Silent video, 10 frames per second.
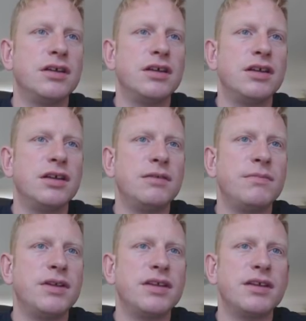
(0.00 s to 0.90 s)
I
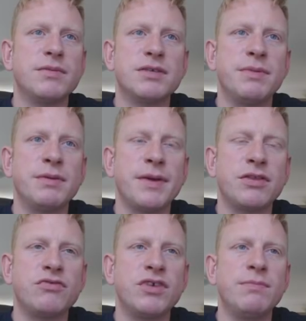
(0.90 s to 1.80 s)
think it must have been about
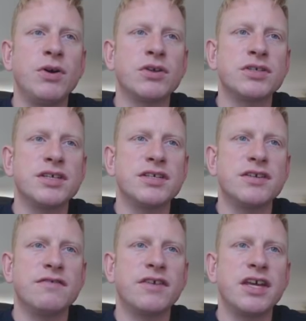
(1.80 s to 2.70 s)
3 boxes
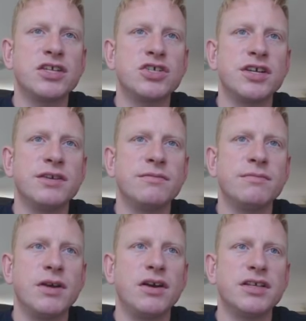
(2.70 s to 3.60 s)
of kitchen
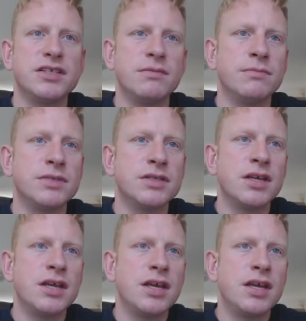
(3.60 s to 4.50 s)
items,
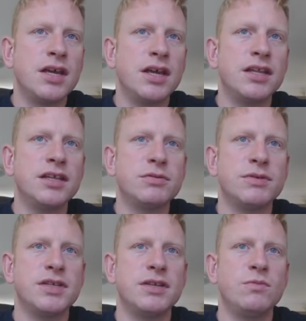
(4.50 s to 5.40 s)
and this
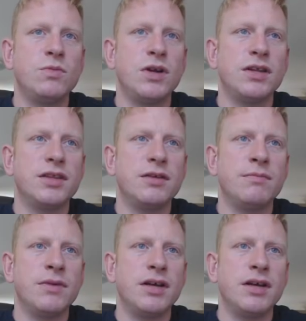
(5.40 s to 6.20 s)
was in one of them.